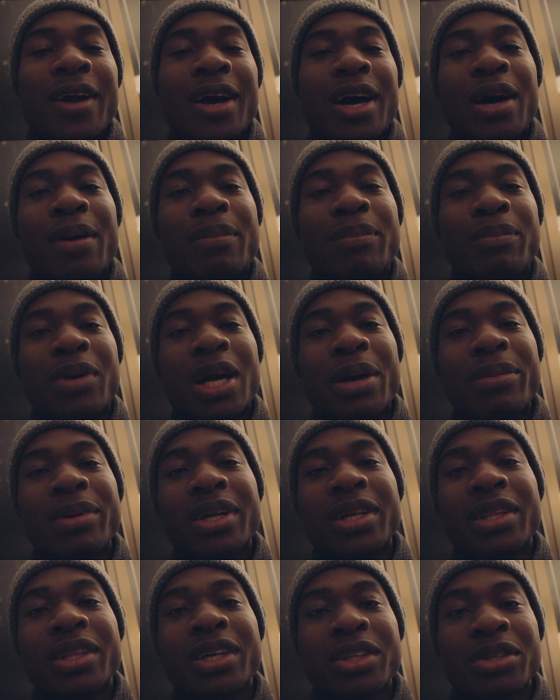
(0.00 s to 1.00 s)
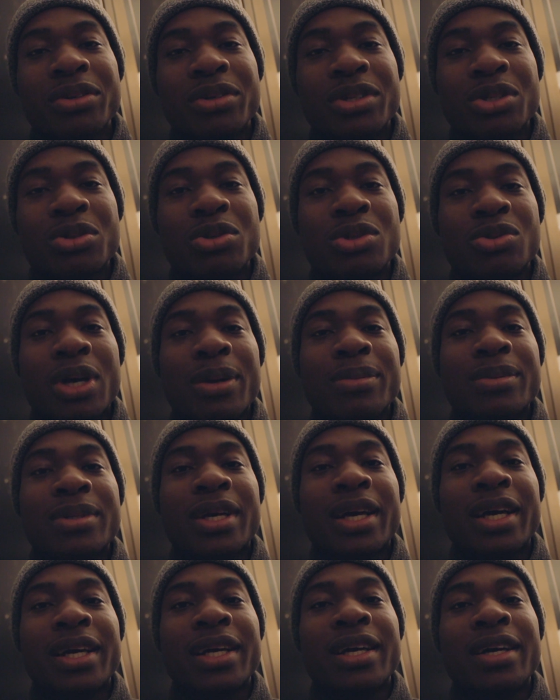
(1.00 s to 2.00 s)
I'm probably gonna look through the school's
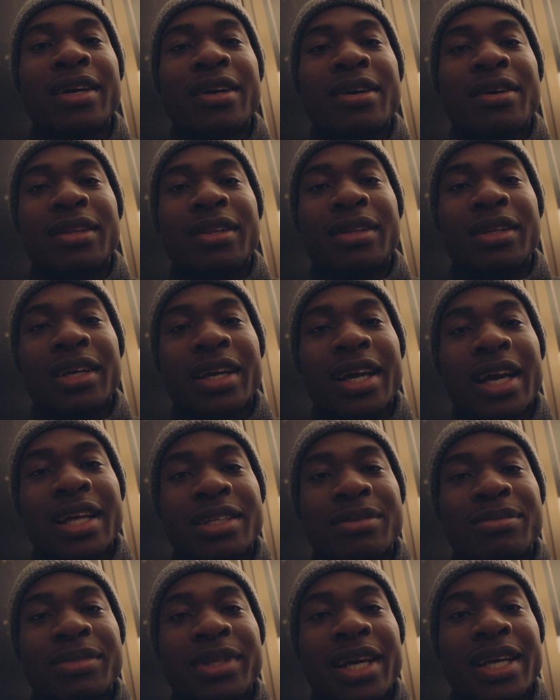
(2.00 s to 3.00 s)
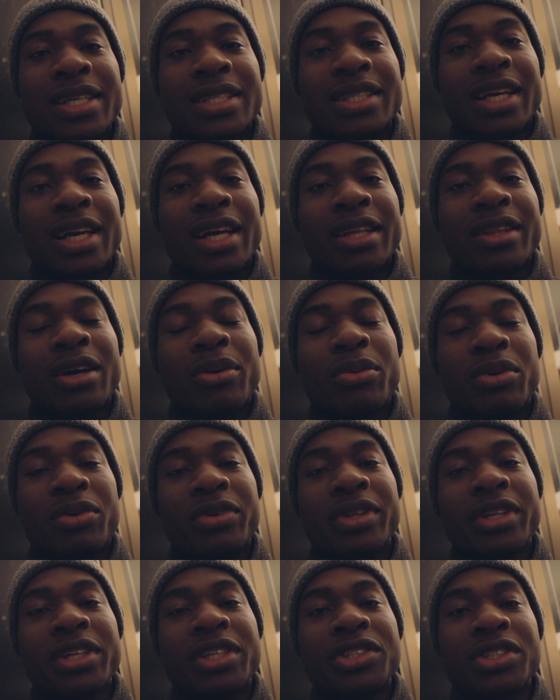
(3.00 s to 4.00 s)
website, look at some things that I thought were
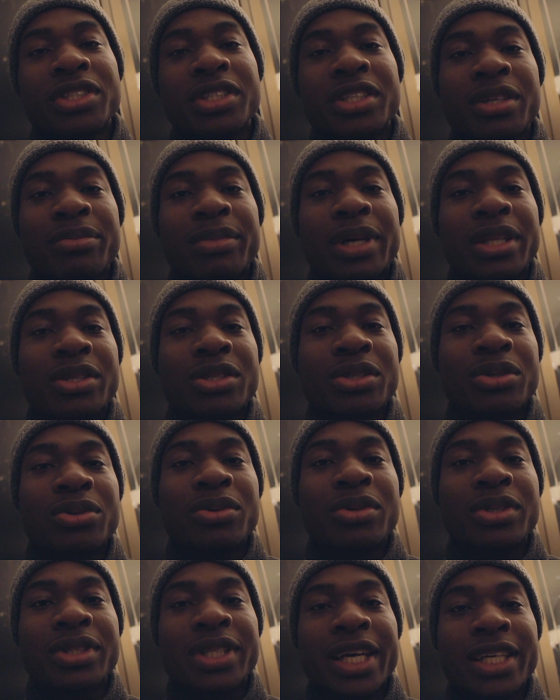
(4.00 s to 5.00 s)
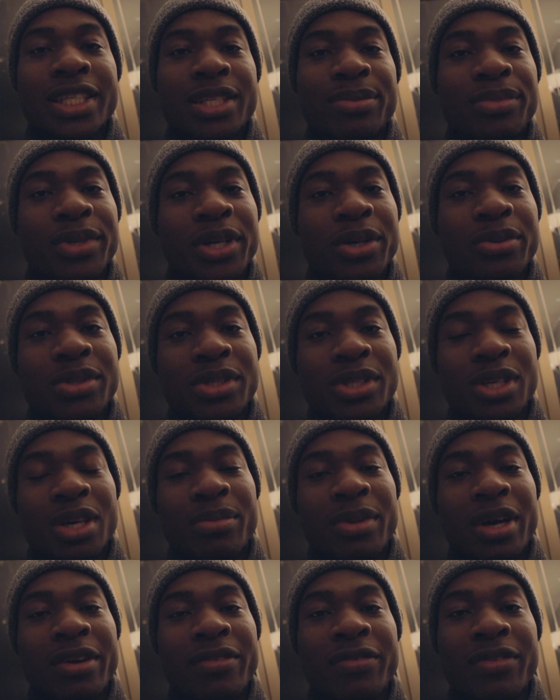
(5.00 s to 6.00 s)
really interesting about the school, take some notes
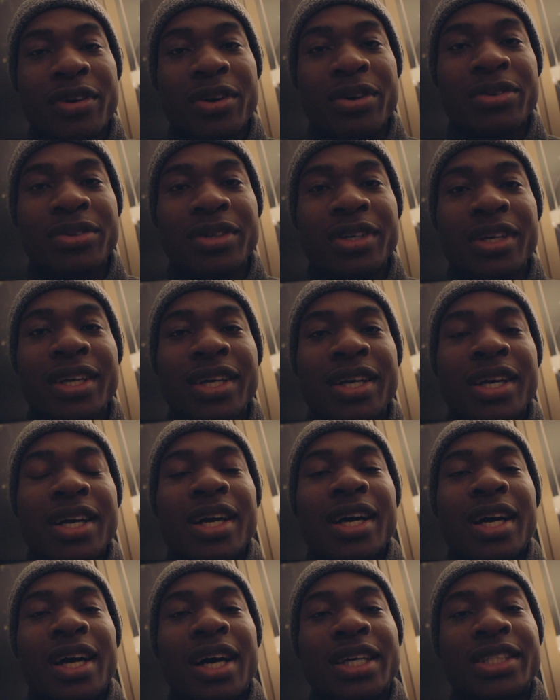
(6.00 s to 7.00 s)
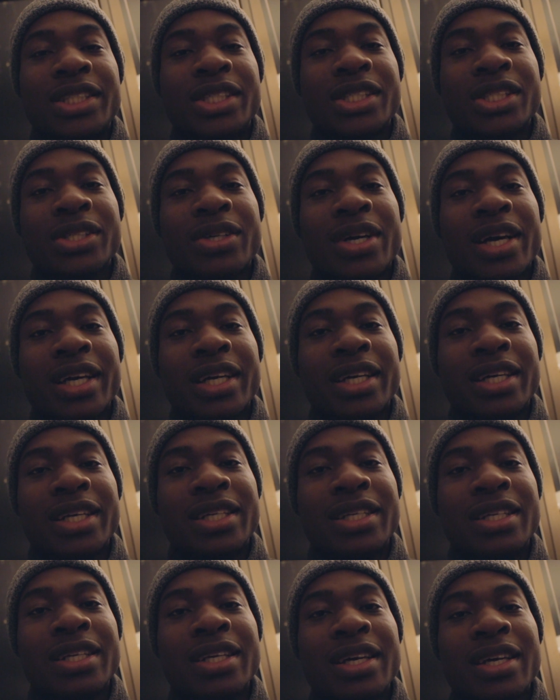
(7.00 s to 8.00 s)
on my phone, just so I
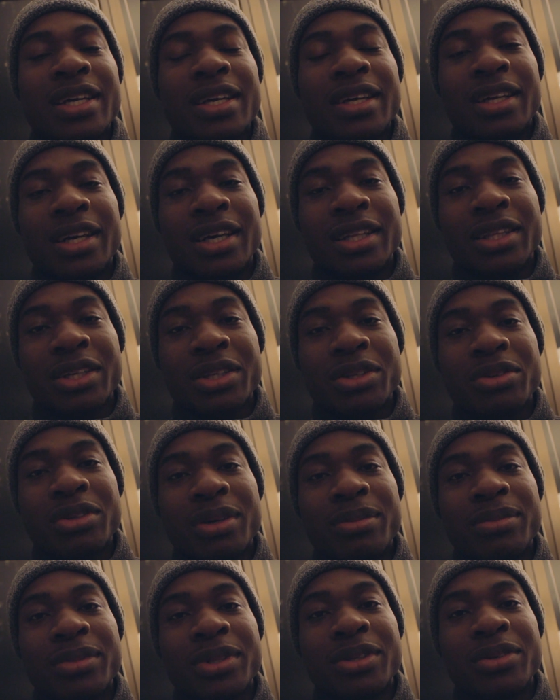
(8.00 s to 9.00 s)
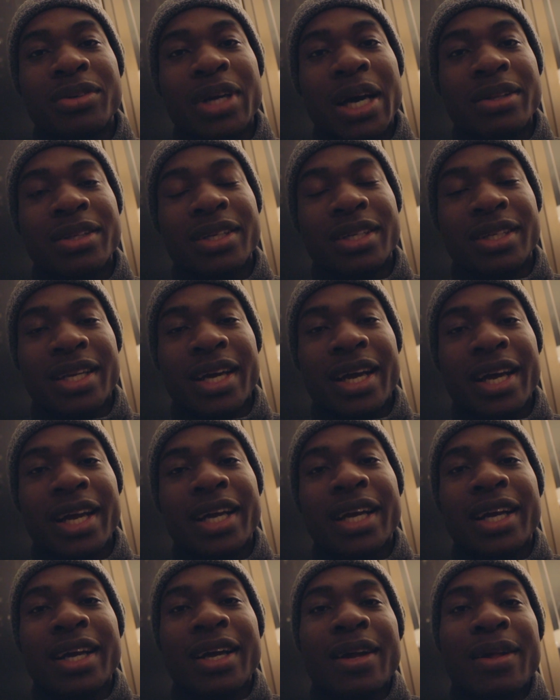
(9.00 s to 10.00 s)
can look through them throughout the
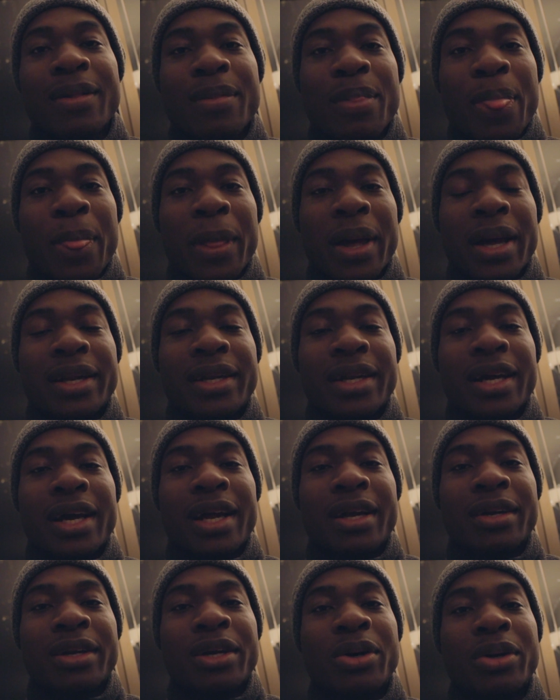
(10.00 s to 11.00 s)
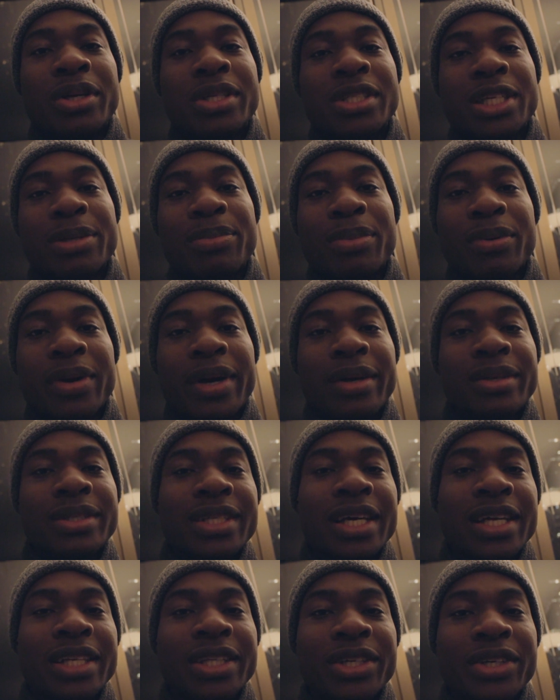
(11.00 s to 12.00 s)
day, and then go to sleep around
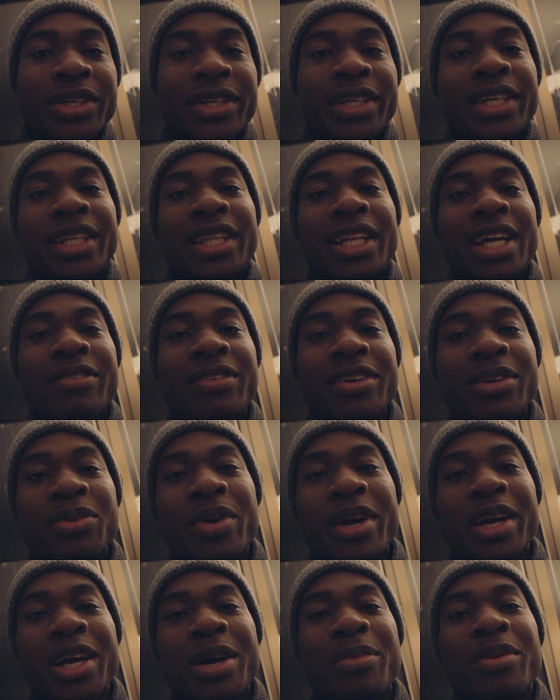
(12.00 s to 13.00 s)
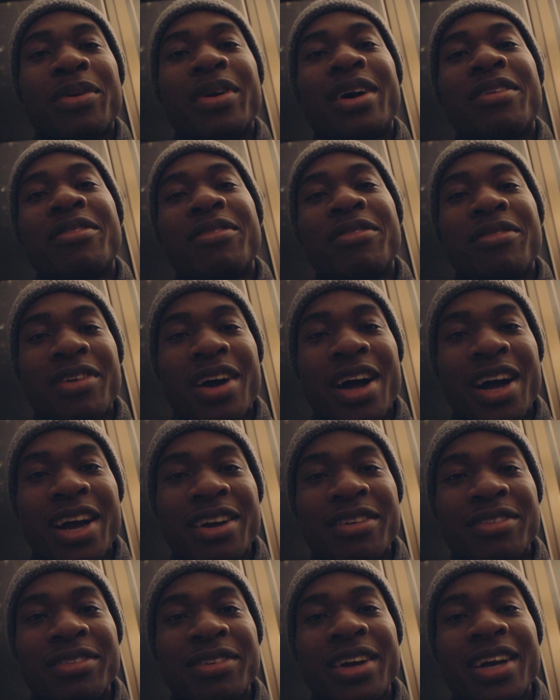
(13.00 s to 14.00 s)
10:30, 11, wake up around
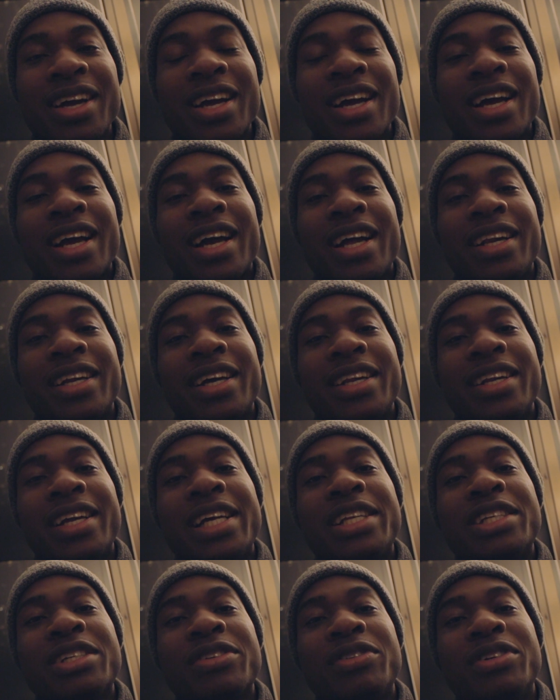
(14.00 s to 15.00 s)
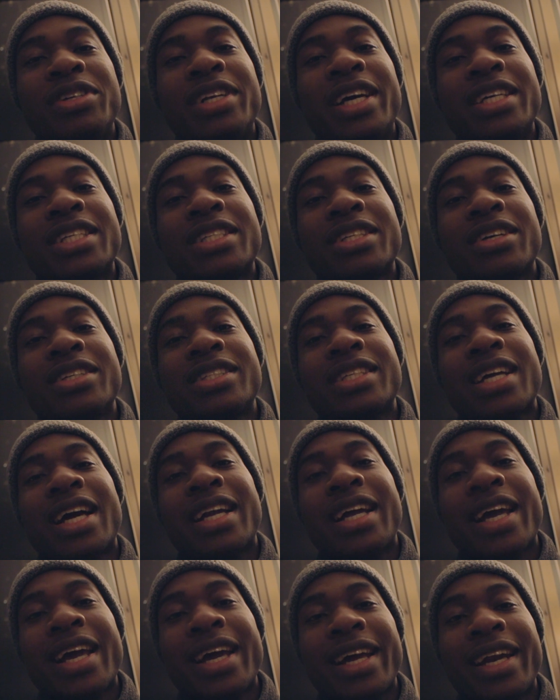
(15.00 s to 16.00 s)
5, and then the interview day starts
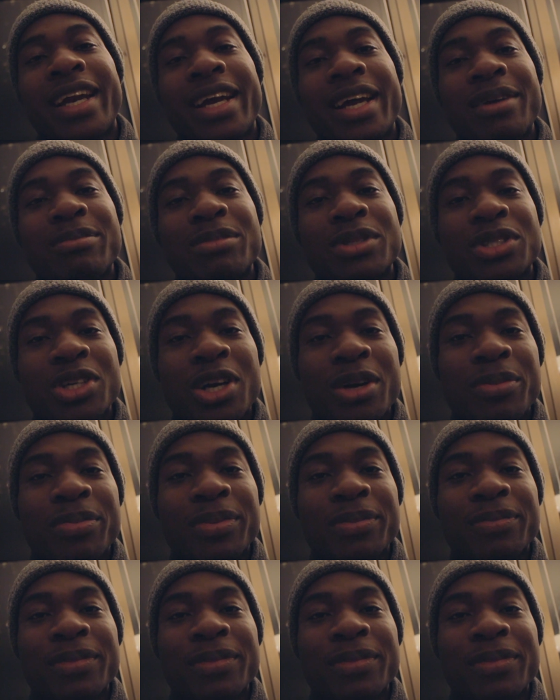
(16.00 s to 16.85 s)
at 8 a.m. sharp.